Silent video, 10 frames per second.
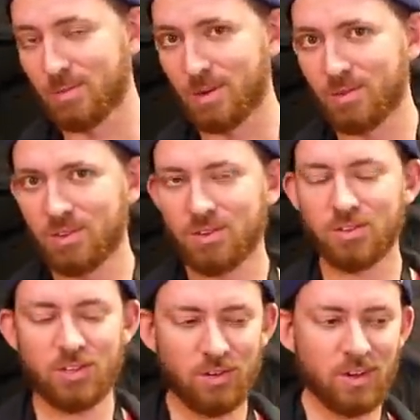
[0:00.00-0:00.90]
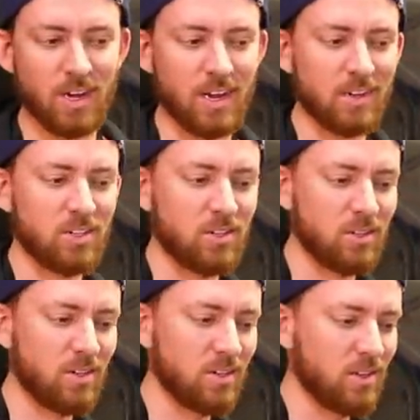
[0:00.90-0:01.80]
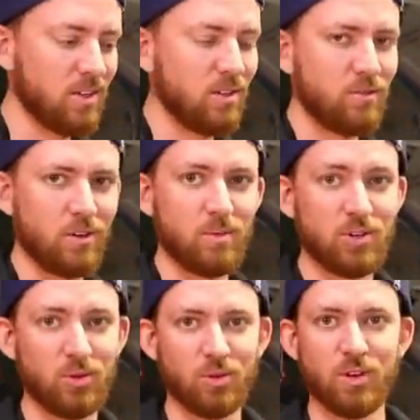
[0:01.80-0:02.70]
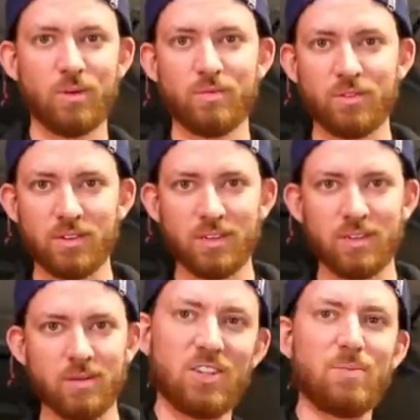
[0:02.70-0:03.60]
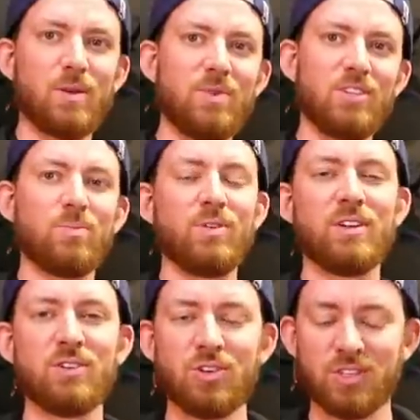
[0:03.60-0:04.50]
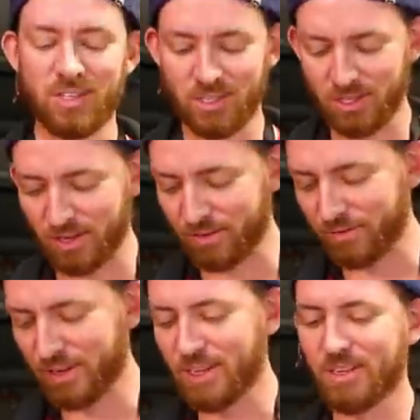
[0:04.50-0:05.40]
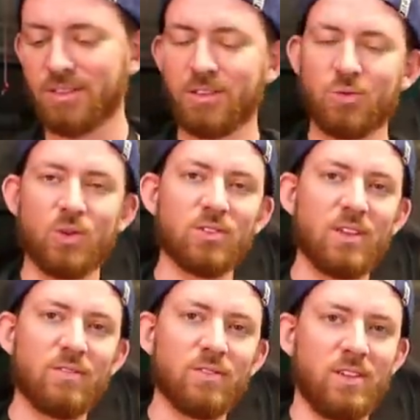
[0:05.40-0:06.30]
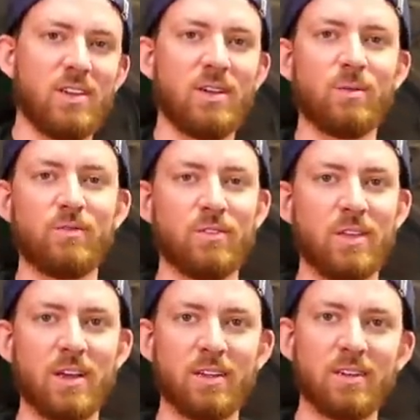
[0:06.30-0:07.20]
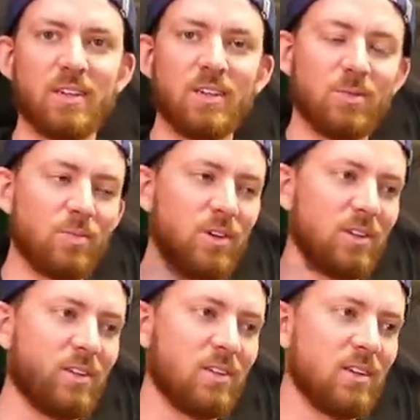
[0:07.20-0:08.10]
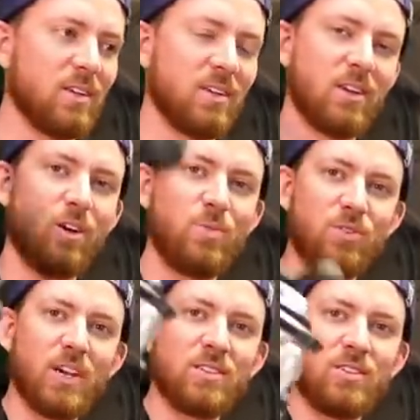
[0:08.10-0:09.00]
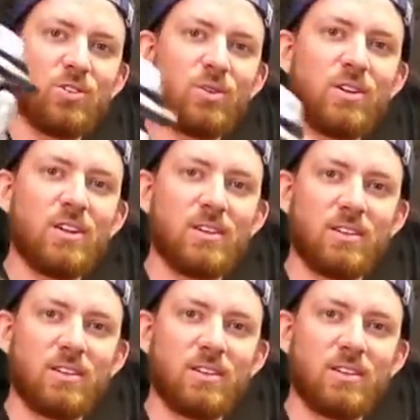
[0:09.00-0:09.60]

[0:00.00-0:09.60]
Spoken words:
maybe a little tuna action from shore, hopefully. So that might be some pretty interesting stuff. This reel is definitely going to help for that, but hope you guys enjoyed.